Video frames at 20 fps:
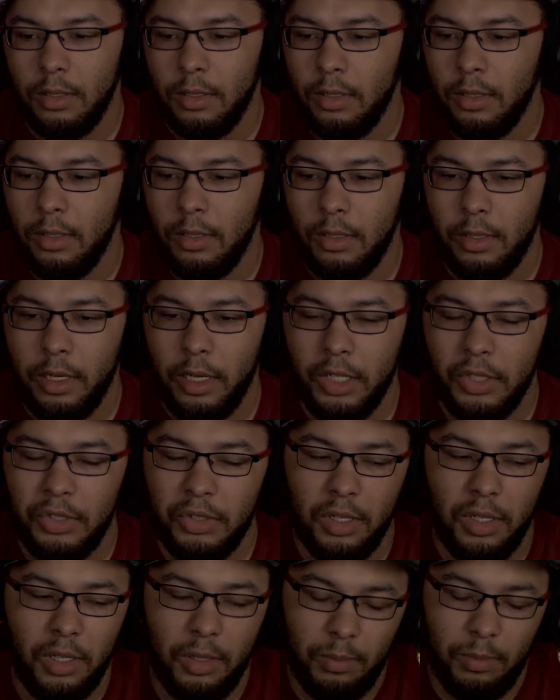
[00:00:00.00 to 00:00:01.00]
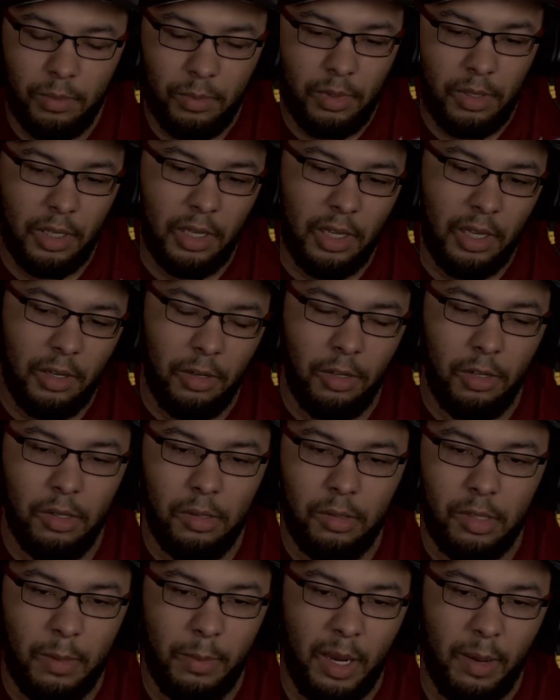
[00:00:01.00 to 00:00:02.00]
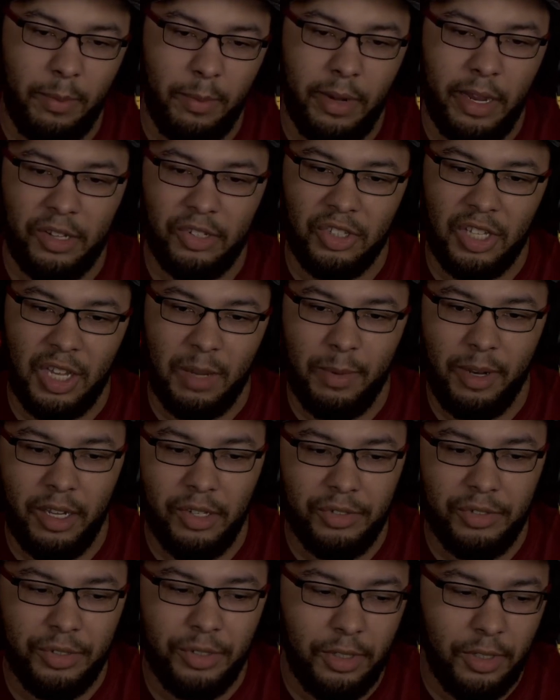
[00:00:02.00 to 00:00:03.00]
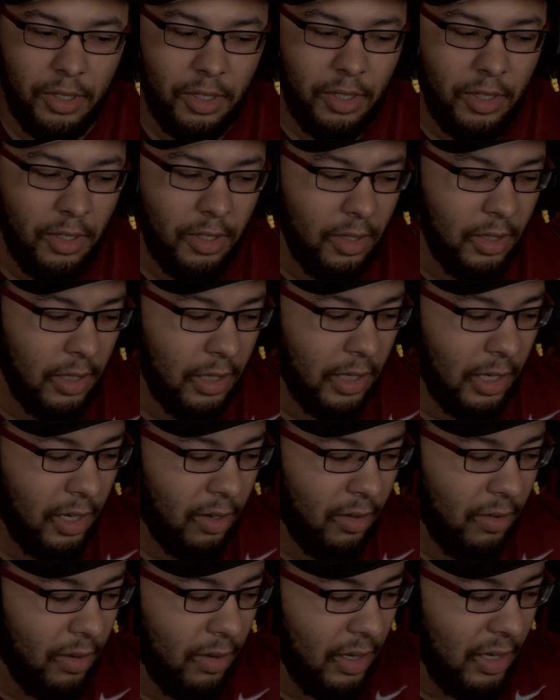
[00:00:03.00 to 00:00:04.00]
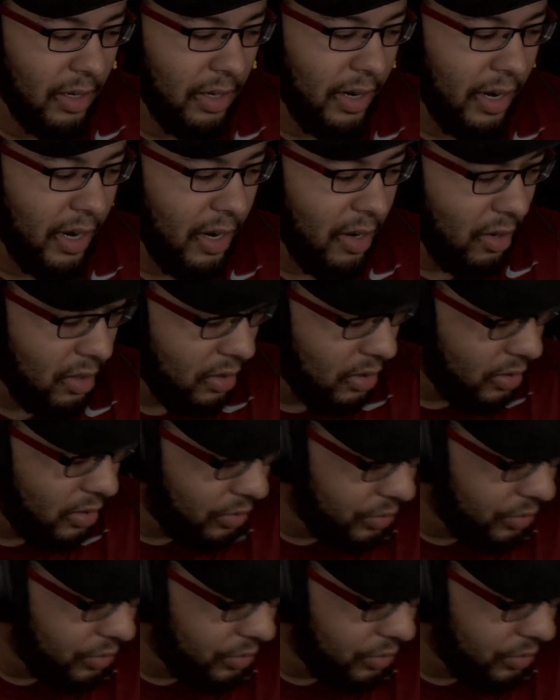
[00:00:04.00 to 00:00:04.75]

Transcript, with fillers: yes, uh, that coming up next time, I guess. I don't wanna know, cause...